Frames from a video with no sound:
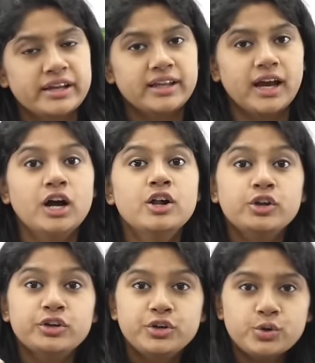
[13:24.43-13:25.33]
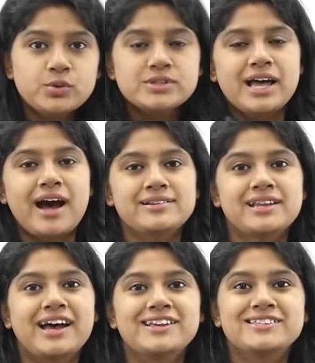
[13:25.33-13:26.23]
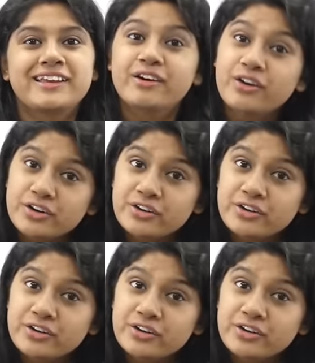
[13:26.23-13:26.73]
area use that as their